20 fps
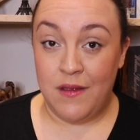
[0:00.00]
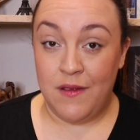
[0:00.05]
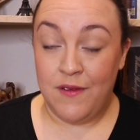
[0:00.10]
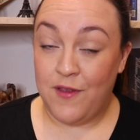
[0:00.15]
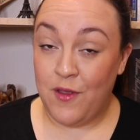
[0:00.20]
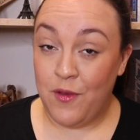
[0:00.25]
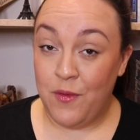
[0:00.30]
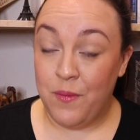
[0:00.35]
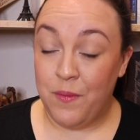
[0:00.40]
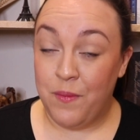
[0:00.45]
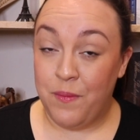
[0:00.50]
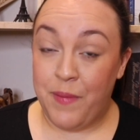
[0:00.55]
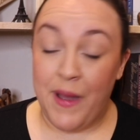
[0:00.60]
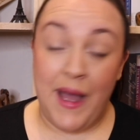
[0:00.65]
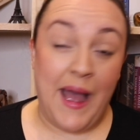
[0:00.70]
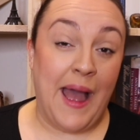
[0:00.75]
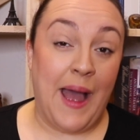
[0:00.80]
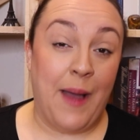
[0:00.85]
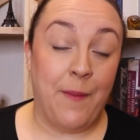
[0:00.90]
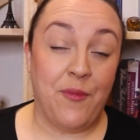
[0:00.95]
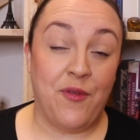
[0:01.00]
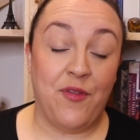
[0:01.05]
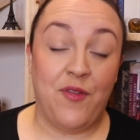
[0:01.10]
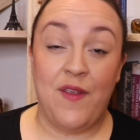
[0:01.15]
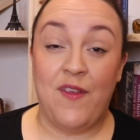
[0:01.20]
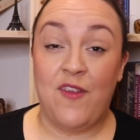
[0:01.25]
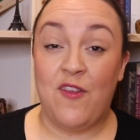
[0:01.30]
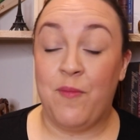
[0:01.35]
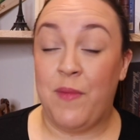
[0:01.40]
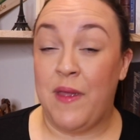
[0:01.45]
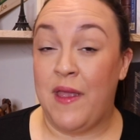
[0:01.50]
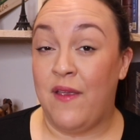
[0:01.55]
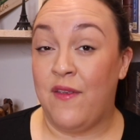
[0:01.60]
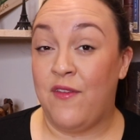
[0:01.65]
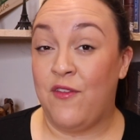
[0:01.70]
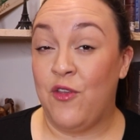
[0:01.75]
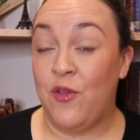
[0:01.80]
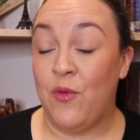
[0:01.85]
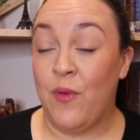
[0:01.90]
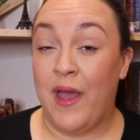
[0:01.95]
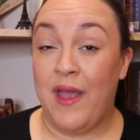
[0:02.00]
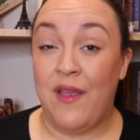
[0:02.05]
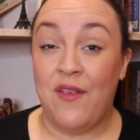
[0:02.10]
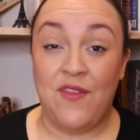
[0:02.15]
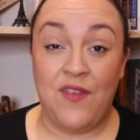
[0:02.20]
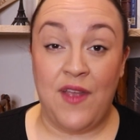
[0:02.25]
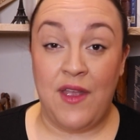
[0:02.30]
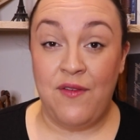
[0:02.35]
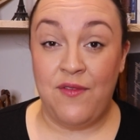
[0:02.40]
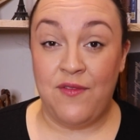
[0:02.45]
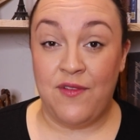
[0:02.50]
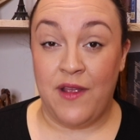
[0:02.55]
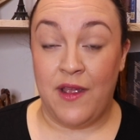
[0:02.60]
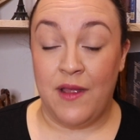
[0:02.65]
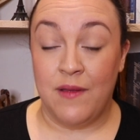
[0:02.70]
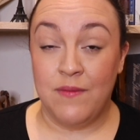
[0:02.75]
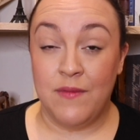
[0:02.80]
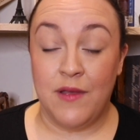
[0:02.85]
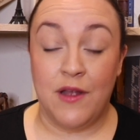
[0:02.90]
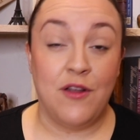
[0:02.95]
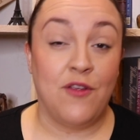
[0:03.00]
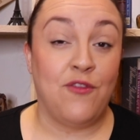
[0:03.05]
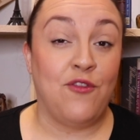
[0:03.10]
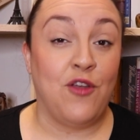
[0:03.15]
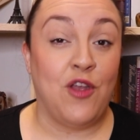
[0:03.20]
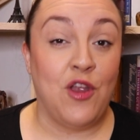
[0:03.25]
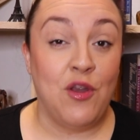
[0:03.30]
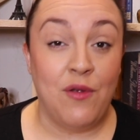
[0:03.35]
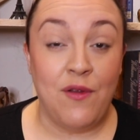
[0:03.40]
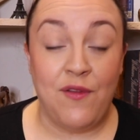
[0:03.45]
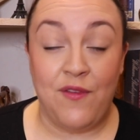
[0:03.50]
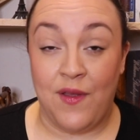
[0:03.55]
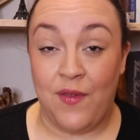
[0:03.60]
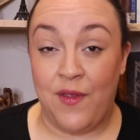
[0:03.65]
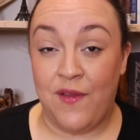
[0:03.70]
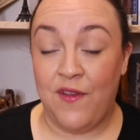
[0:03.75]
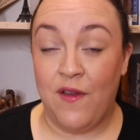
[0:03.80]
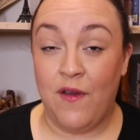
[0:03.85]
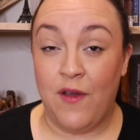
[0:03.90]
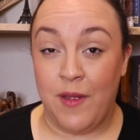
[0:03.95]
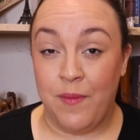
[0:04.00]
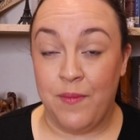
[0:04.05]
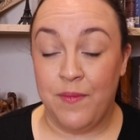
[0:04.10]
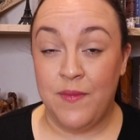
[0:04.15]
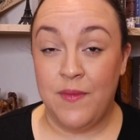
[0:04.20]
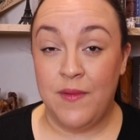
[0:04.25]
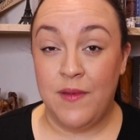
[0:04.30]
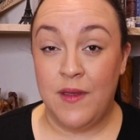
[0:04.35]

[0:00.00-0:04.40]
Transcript: So perhaps this speaks to a safety and a security at the time.